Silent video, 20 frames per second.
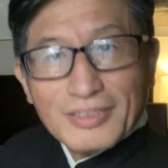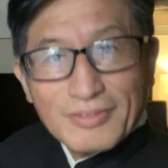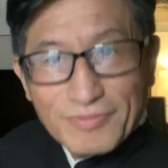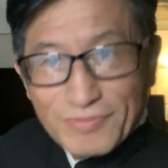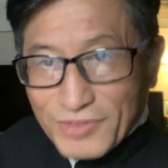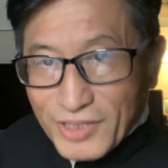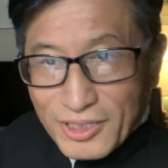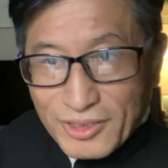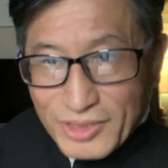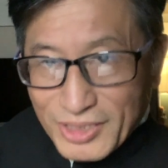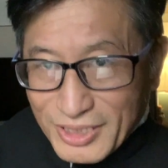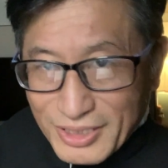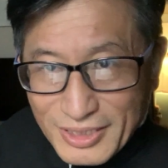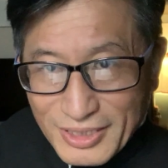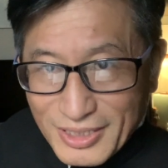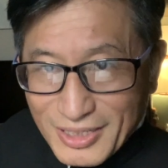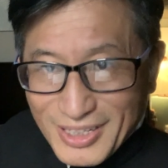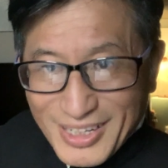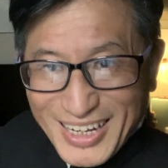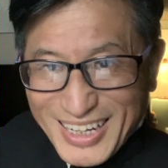very
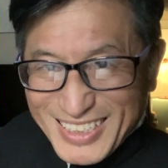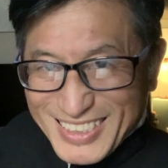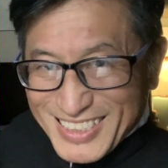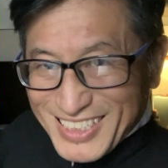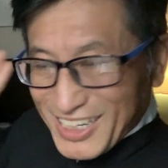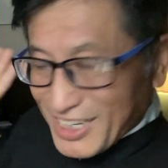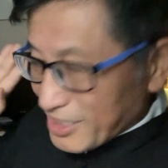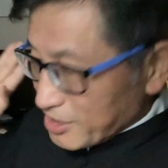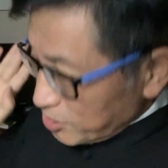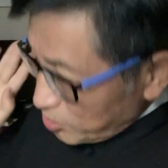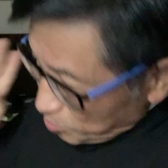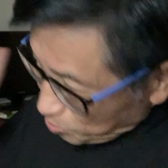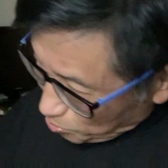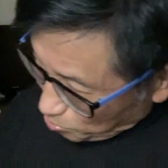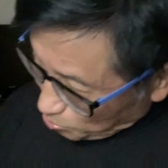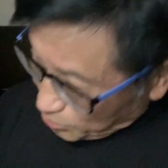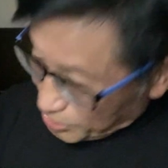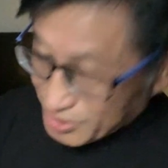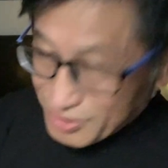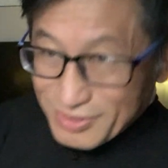light touch.
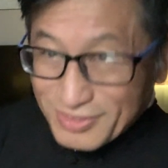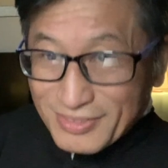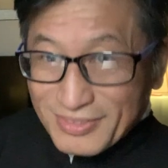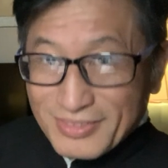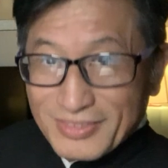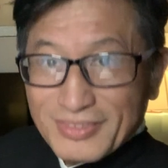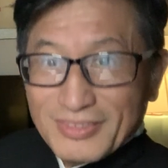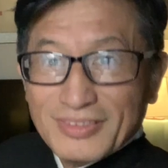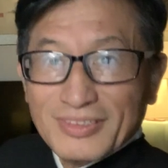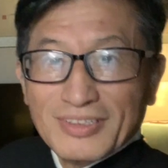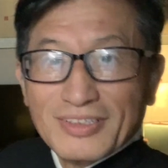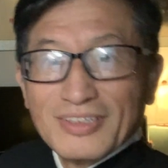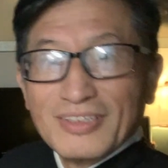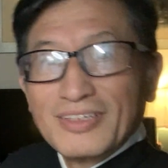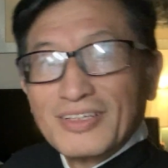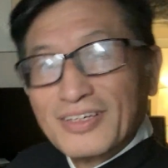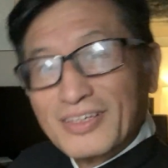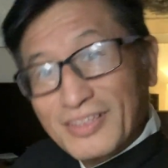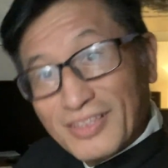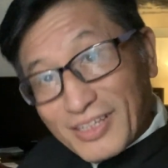
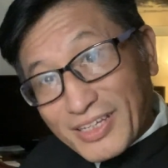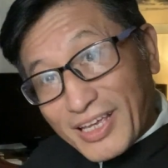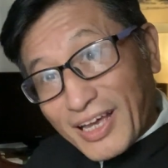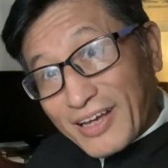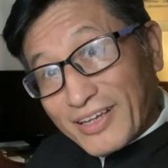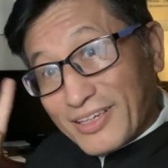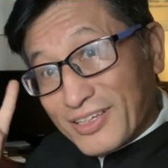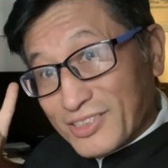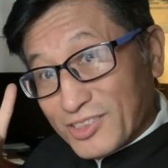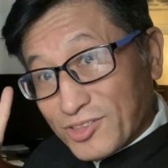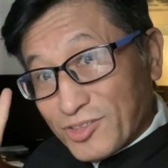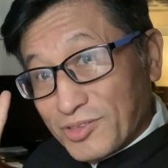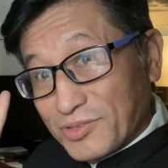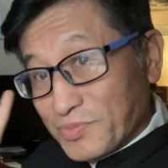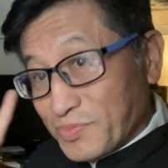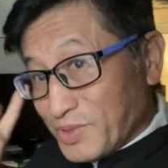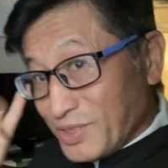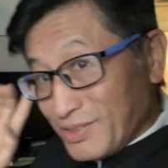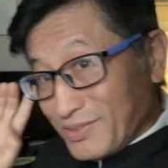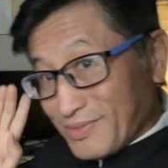The guy is going to
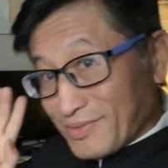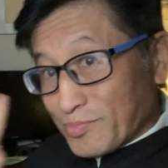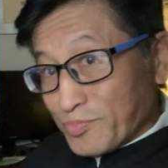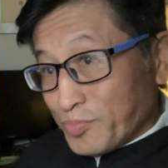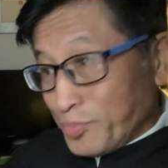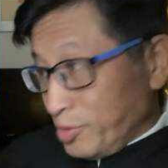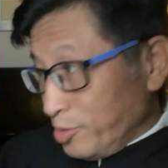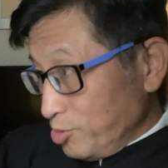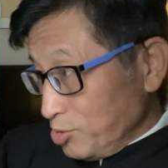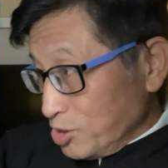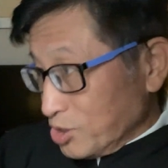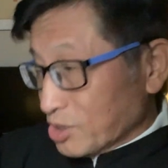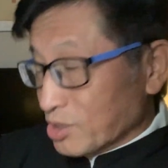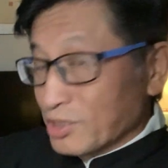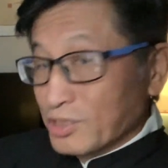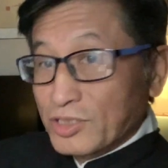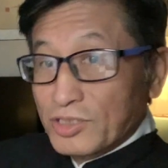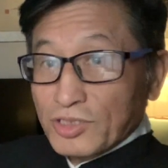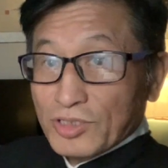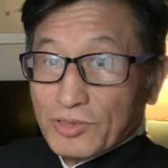be pushed
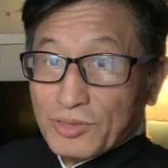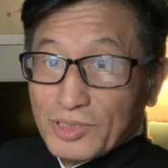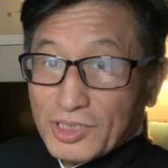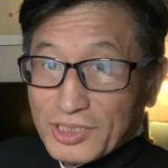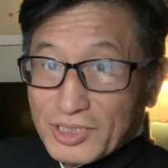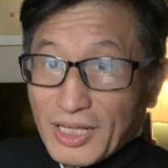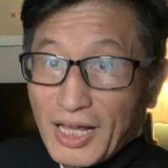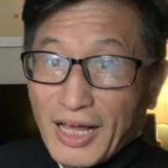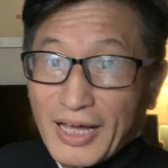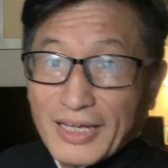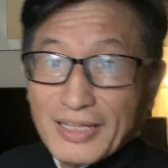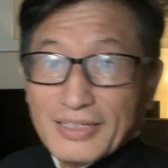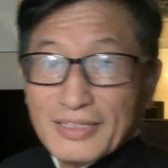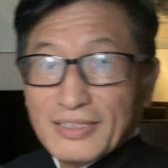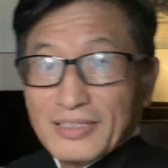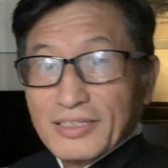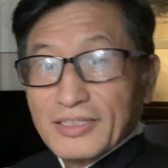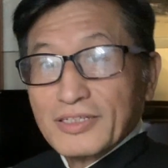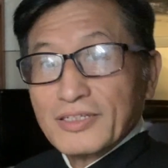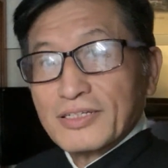to the side.
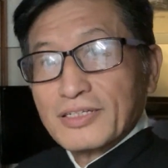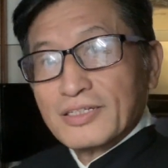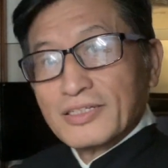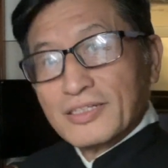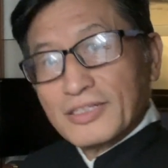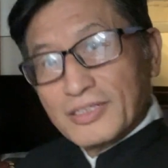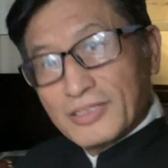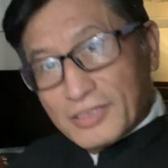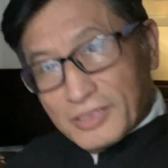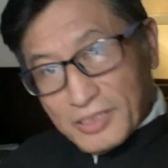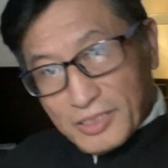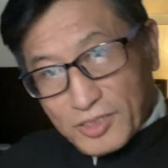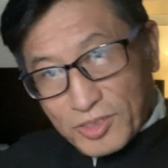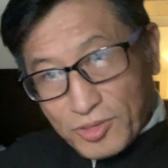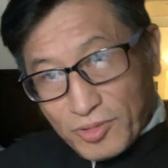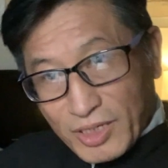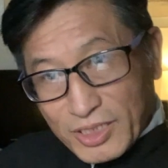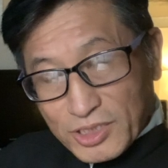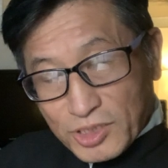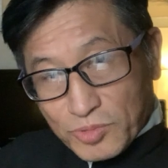
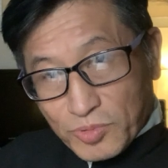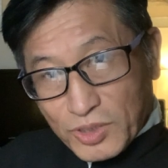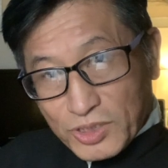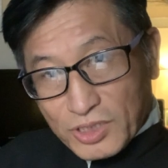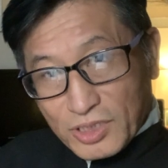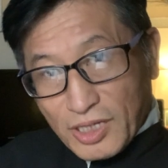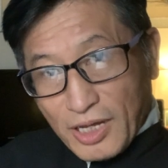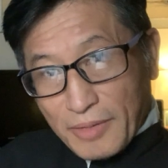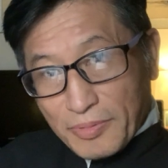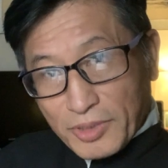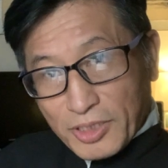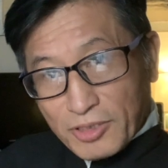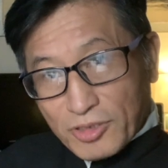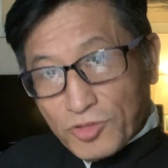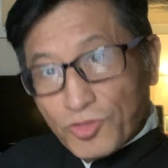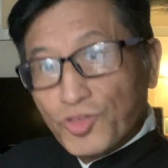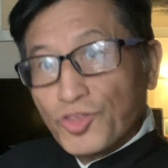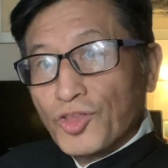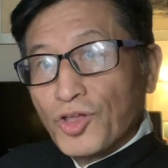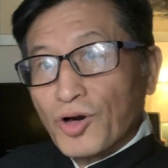Do I just want to stop here?
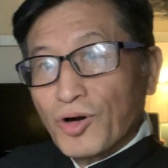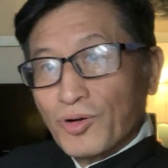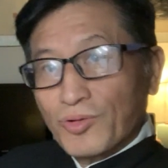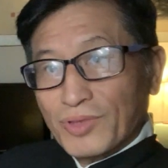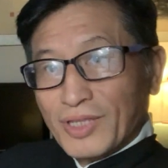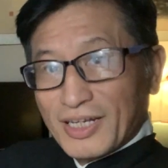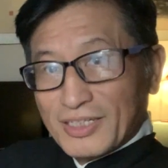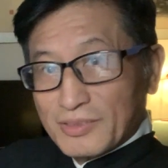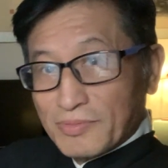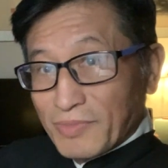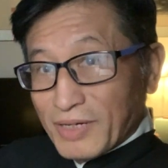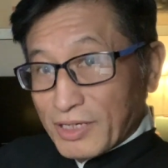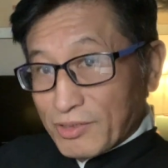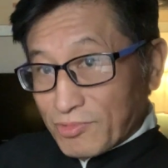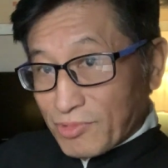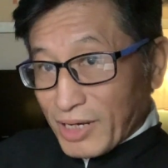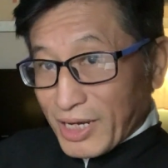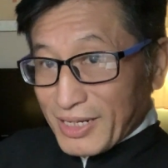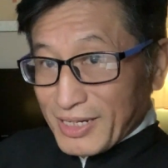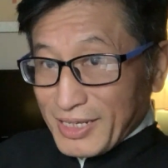No, that's my
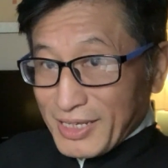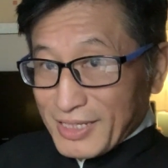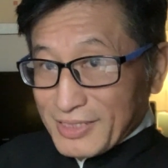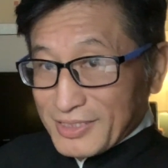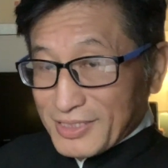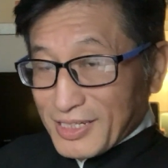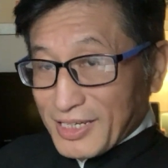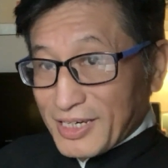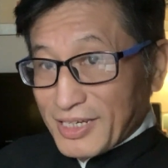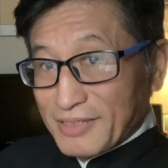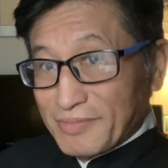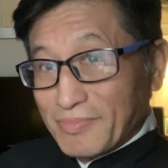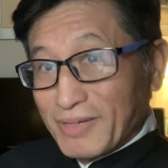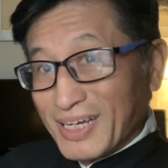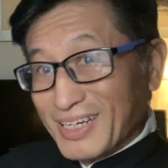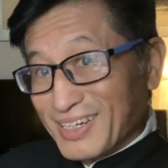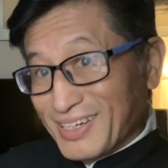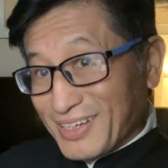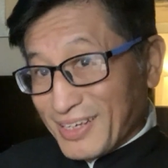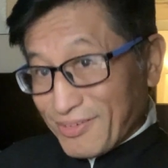right hand side.
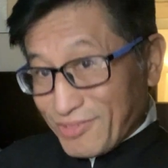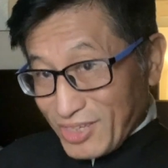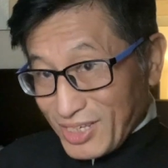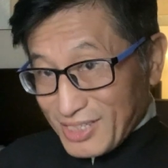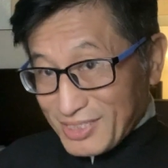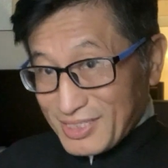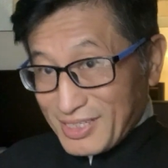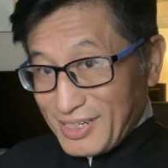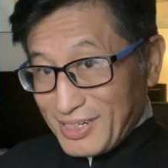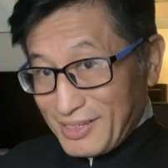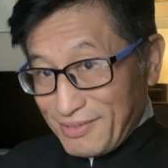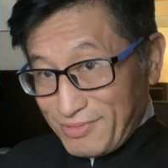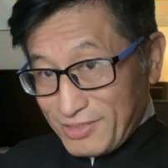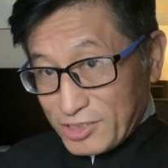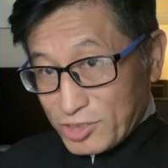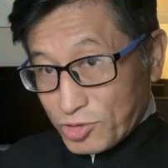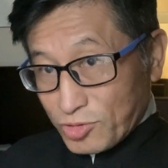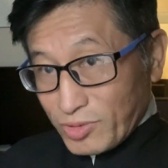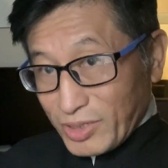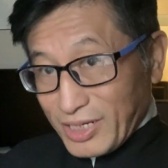My left hand side, if it's
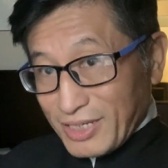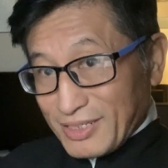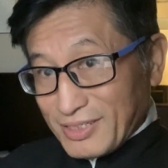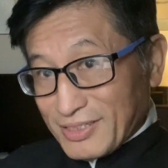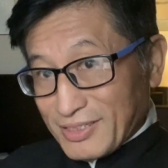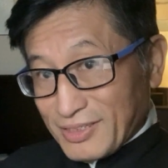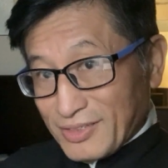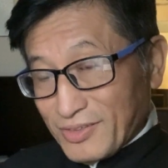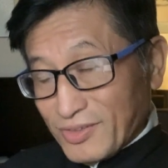trained,